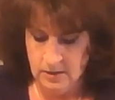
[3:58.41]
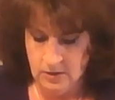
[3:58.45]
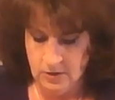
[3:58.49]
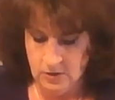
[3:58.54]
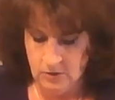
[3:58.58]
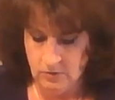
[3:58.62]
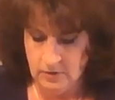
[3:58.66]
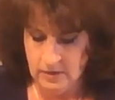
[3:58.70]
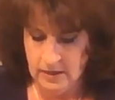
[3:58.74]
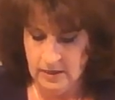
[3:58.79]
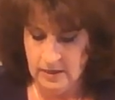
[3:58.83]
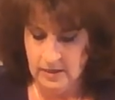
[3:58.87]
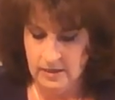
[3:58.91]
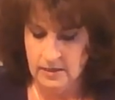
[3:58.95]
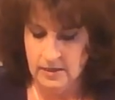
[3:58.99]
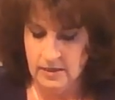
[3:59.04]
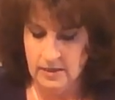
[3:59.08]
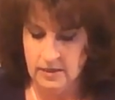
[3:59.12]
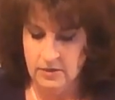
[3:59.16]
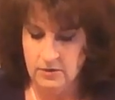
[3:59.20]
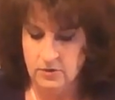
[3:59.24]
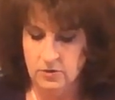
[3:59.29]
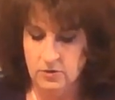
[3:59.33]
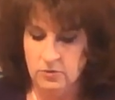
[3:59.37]
go ahead
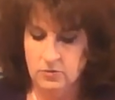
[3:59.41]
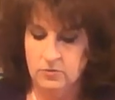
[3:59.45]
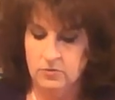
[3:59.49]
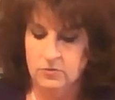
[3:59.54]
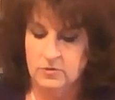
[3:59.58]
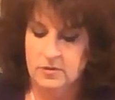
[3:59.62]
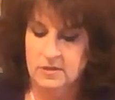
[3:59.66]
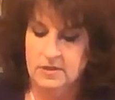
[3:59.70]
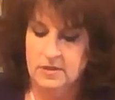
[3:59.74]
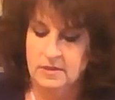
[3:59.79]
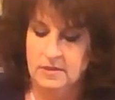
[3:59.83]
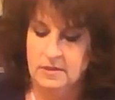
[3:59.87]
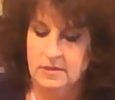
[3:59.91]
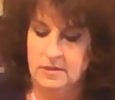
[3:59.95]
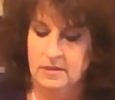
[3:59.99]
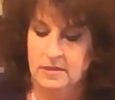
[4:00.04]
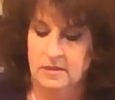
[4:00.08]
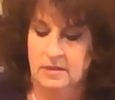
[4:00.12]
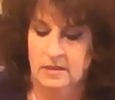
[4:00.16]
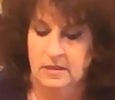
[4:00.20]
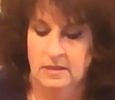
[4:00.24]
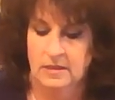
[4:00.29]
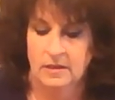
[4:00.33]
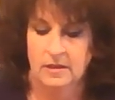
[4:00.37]
and use
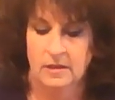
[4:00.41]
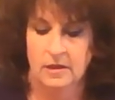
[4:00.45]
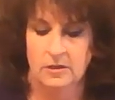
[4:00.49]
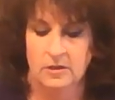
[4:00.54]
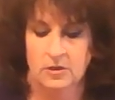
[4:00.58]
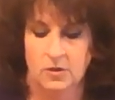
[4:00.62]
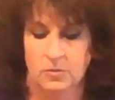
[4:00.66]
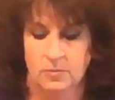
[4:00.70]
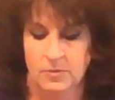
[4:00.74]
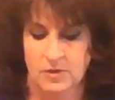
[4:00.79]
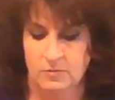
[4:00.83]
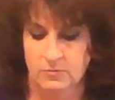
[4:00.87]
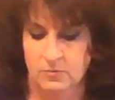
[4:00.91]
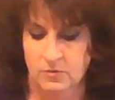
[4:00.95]
a little bit